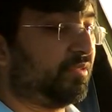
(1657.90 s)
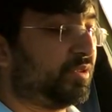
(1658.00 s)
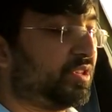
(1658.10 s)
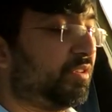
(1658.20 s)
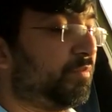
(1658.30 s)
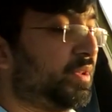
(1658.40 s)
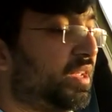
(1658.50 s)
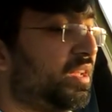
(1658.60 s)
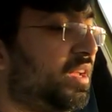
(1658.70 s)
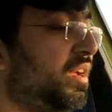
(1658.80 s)
which gives me
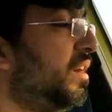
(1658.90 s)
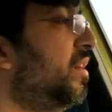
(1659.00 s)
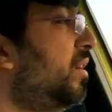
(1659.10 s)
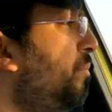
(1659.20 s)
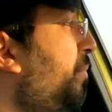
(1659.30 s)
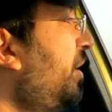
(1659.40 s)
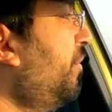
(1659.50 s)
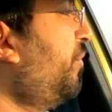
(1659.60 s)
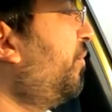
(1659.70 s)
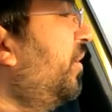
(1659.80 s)
a bit of
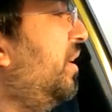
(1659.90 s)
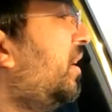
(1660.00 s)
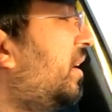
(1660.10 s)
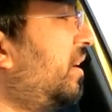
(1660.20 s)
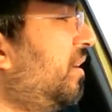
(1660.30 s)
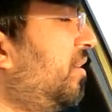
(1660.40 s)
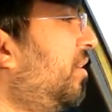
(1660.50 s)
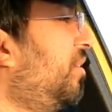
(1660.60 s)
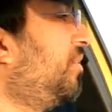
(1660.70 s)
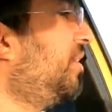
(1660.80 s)

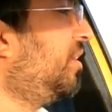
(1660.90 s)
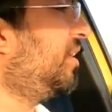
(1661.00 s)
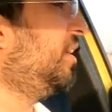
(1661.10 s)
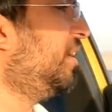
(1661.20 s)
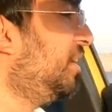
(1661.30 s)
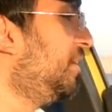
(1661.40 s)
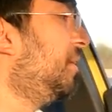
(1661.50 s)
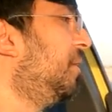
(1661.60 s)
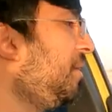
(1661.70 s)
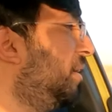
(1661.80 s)
rear,
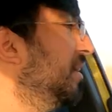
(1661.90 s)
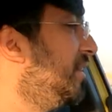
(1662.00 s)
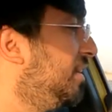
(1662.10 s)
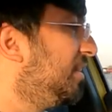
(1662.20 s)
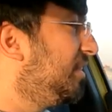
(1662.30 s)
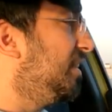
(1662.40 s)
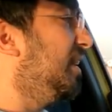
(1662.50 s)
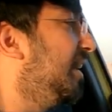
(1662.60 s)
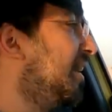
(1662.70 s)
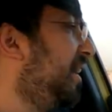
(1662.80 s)

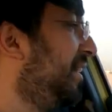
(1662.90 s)
yeah,